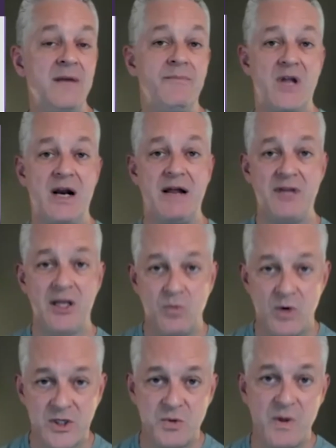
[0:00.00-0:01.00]
And I think
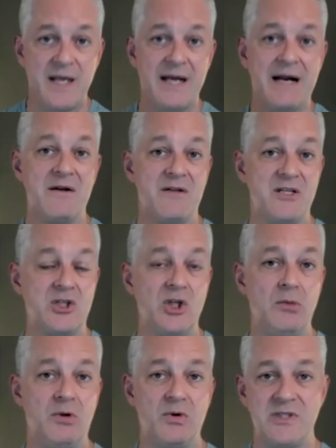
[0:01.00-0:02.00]
once we get out of this
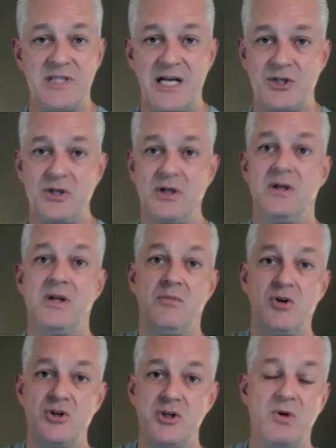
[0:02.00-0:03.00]
global recession, the
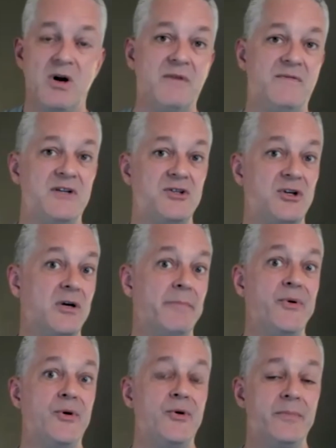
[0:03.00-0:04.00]
emerging market funds are going to
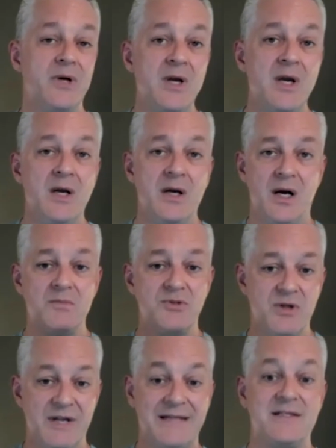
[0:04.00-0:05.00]
boom.
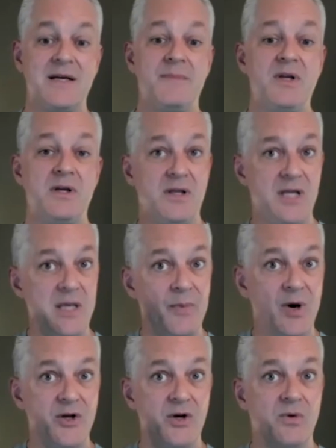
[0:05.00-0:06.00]
So that's something to keep
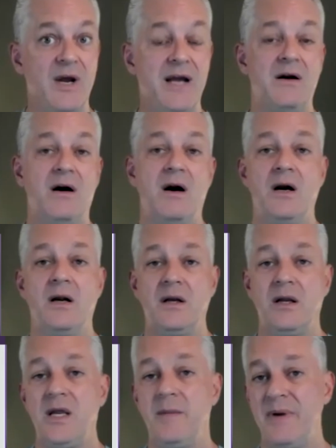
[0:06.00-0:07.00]
on your radar and
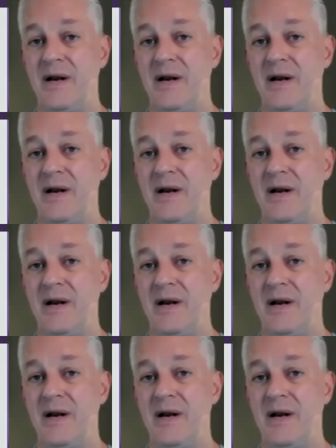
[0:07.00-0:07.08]
keep an